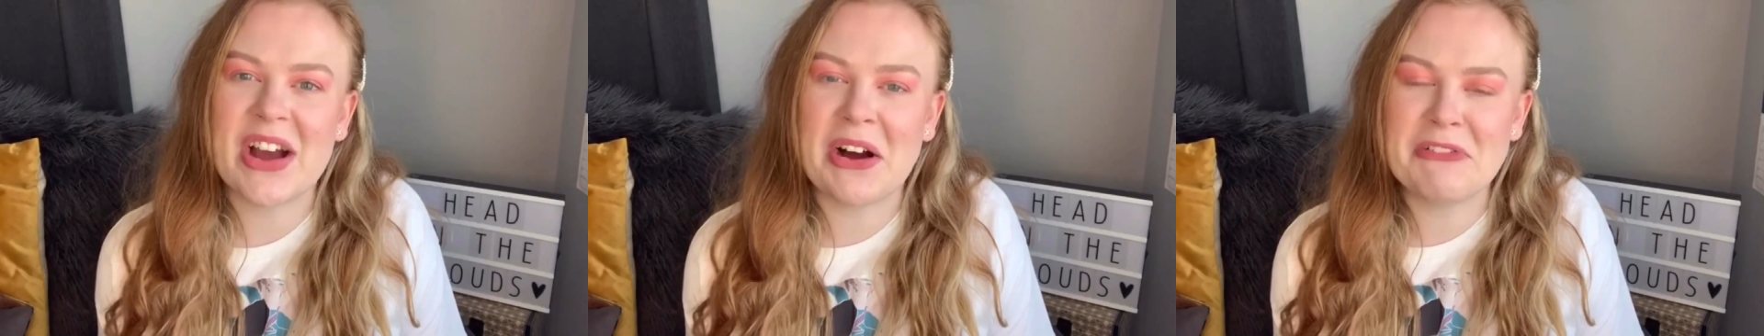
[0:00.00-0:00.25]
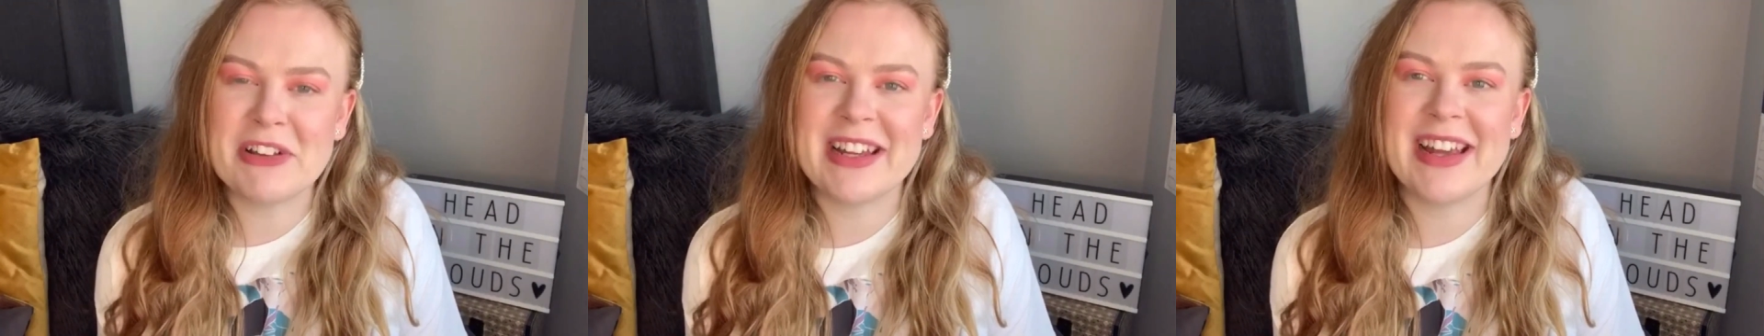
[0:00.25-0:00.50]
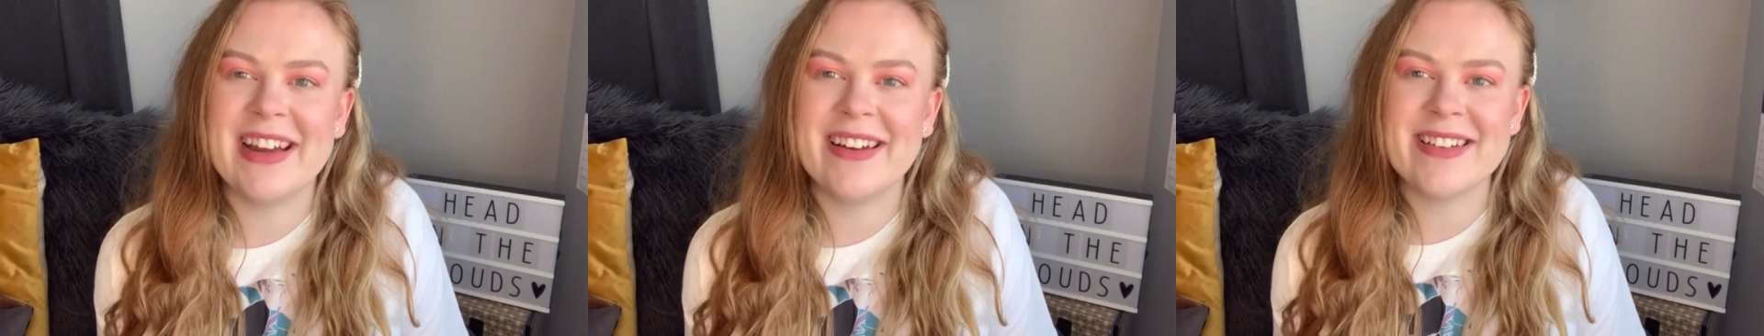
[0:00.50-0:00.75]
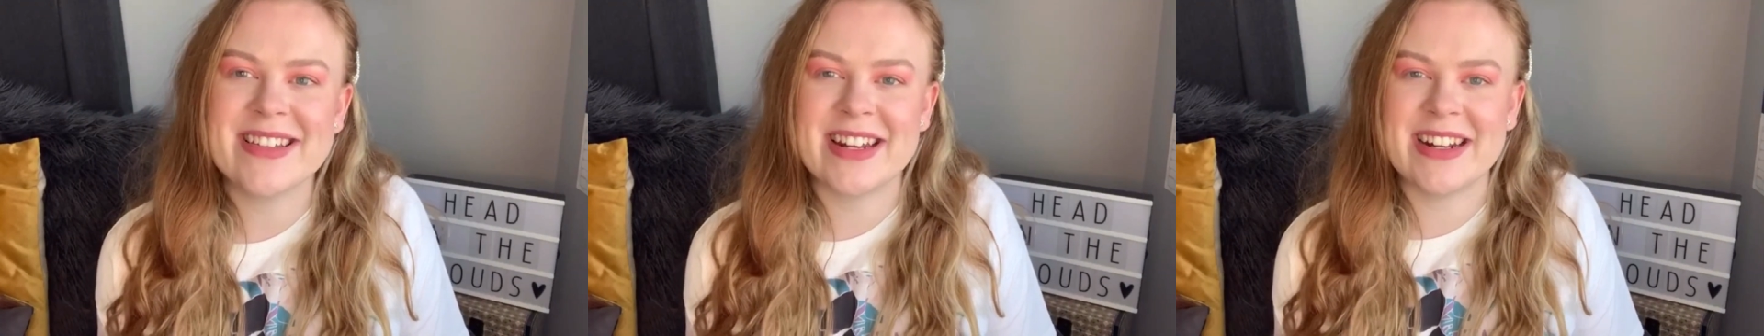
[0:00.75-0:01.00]
our
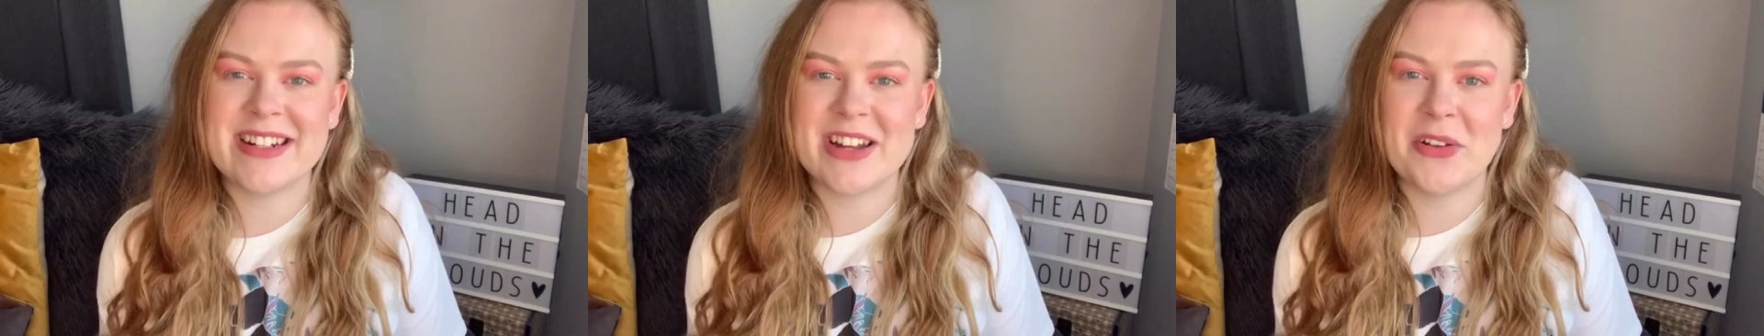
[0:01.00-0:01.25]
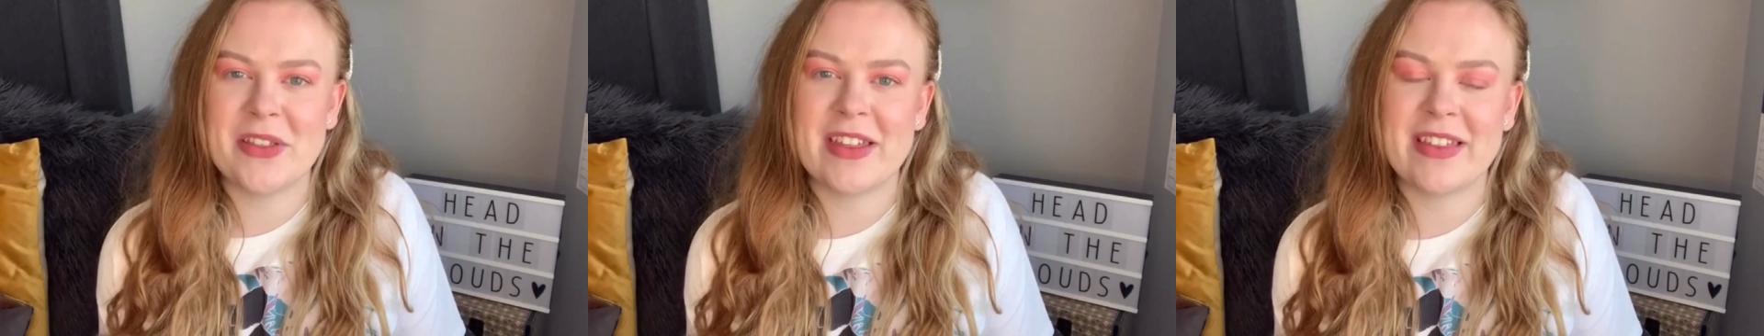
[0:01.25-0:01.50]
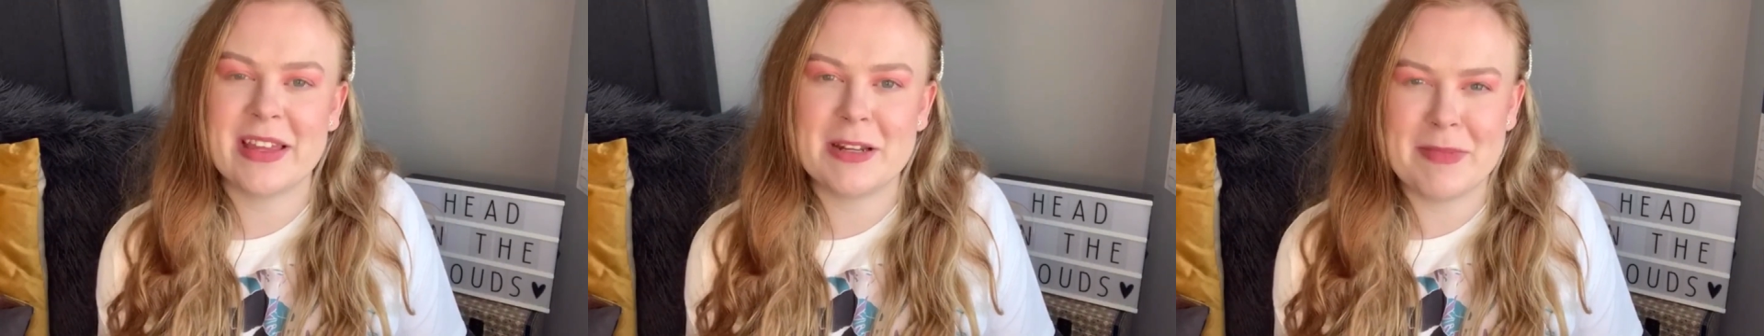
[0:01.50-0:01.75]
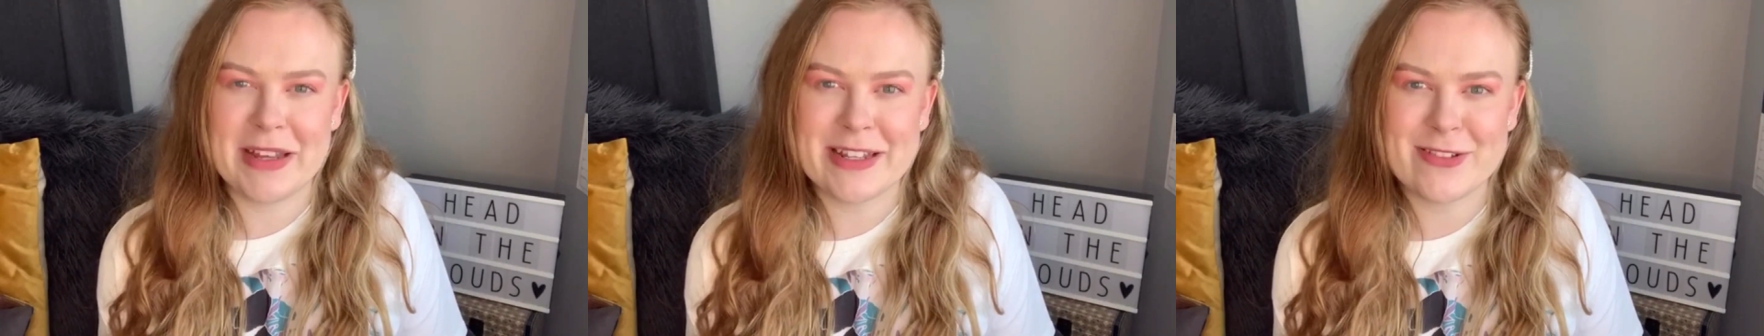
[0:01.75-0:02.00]
videos and I don't think they'd
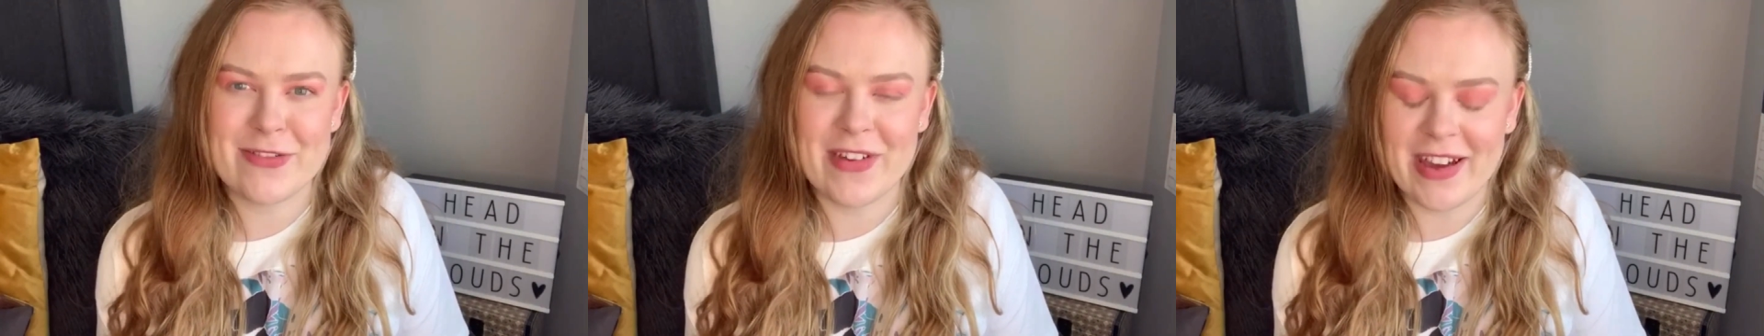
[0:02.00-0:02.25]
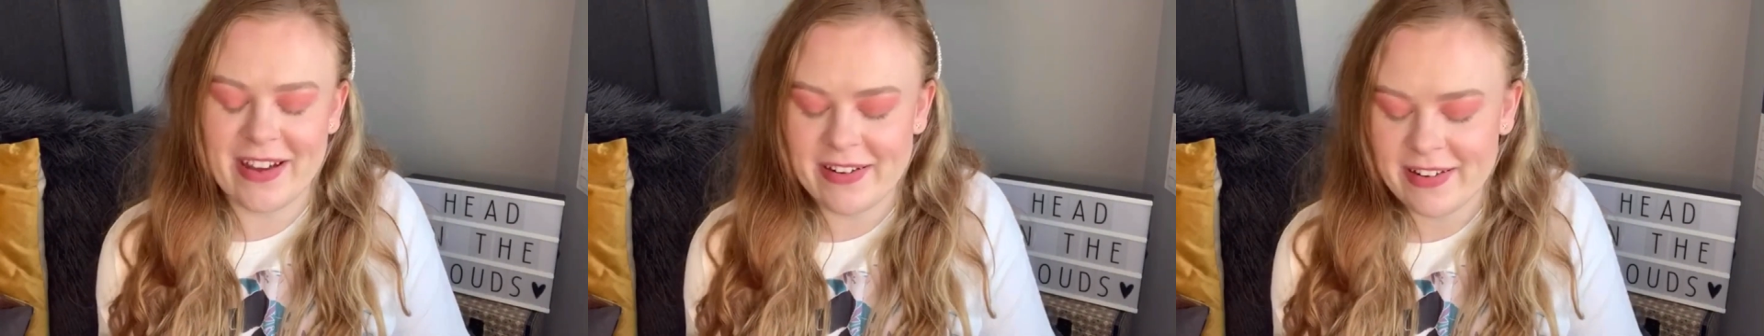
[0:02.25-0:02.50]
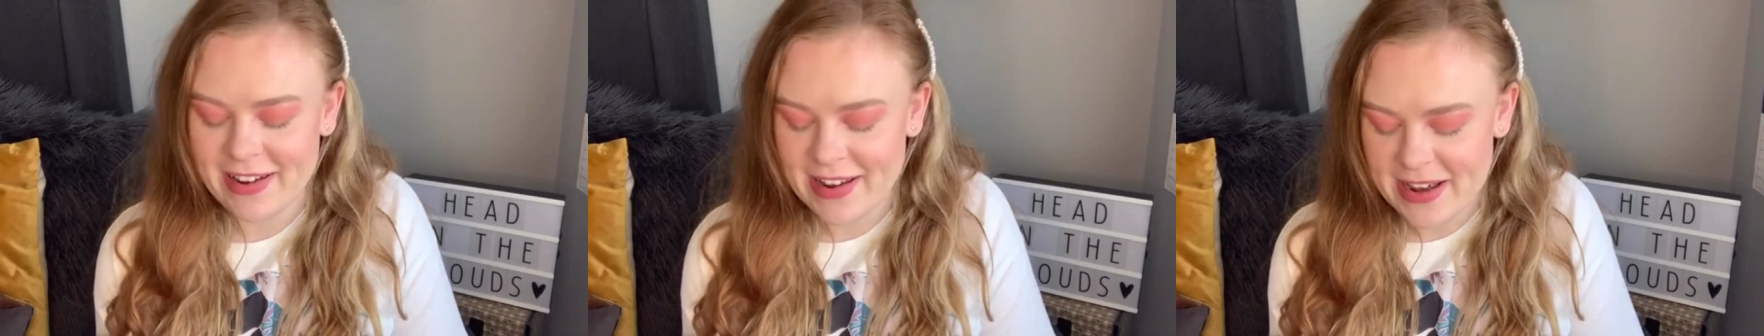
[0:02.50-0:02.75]
be as fun.